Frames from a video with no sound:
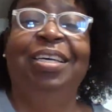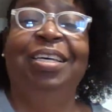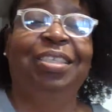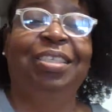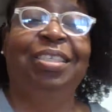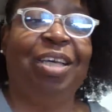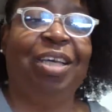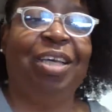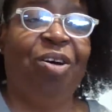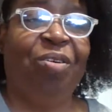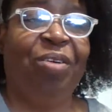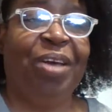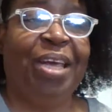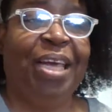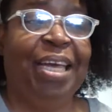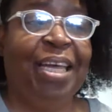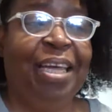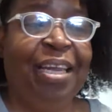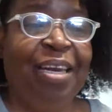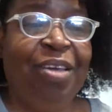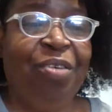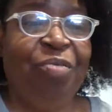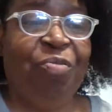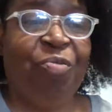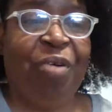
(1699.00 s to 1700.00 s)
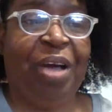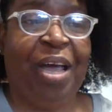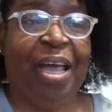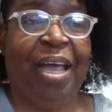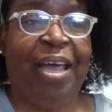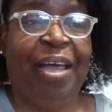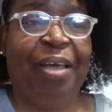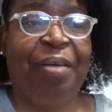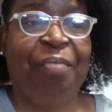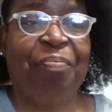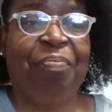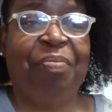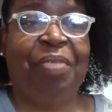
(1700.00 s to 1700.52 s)
so
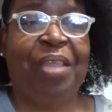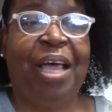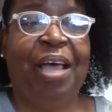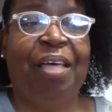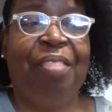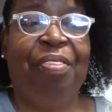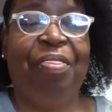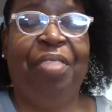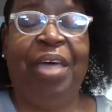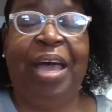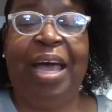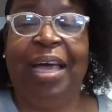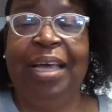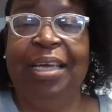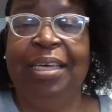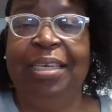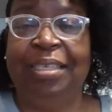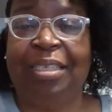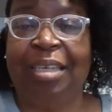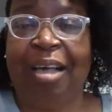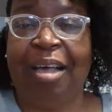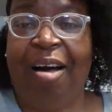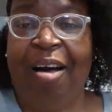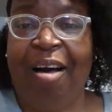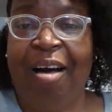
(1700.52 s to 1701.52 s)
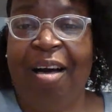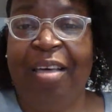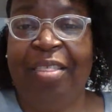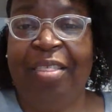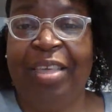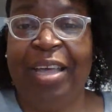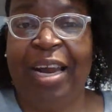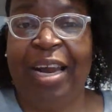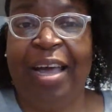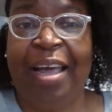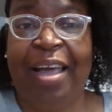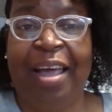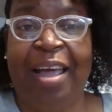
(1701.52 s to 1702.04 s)
anyway, that is all
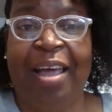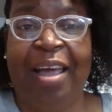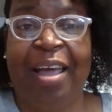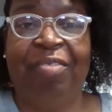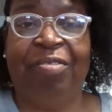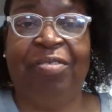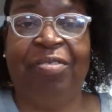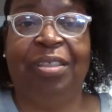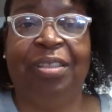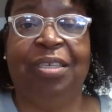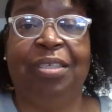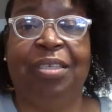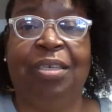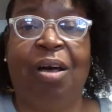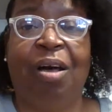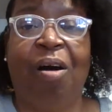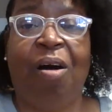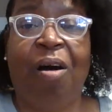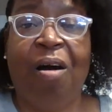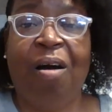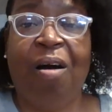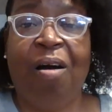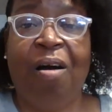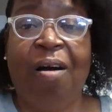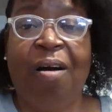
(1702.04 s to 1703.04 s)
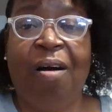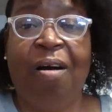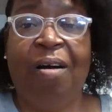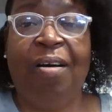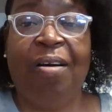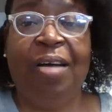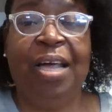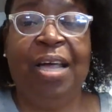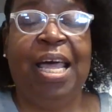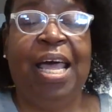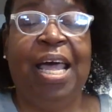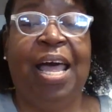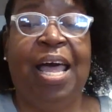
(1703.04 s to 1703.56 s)
that I have for this haul.
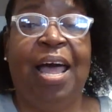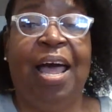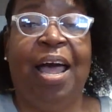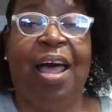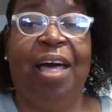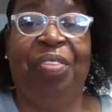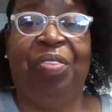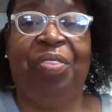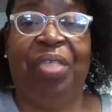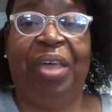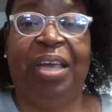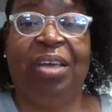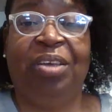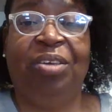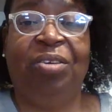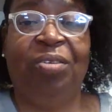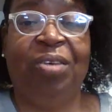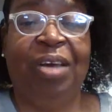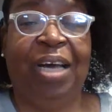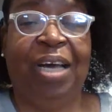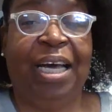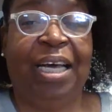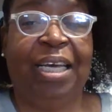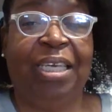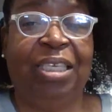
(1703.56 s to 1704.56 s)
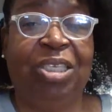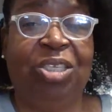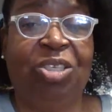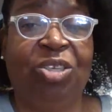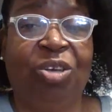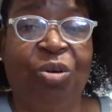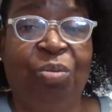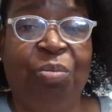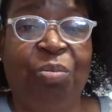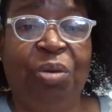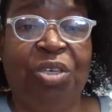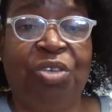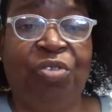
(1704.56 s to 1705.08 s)
I thank you guys
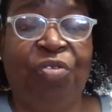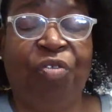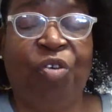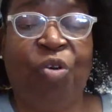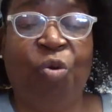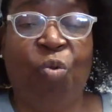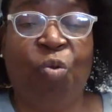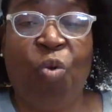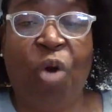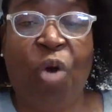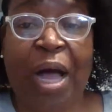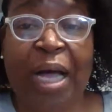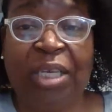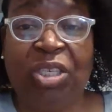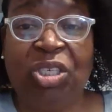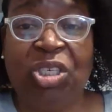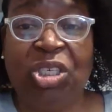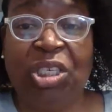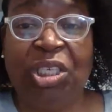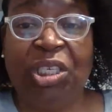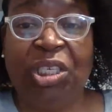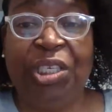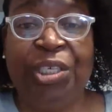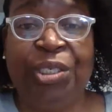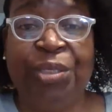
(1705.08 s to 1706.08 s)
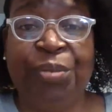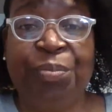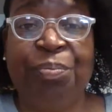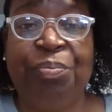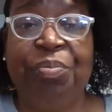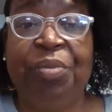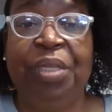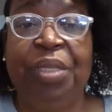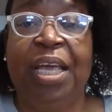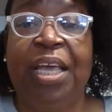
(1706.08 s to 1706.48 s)
so much for watching.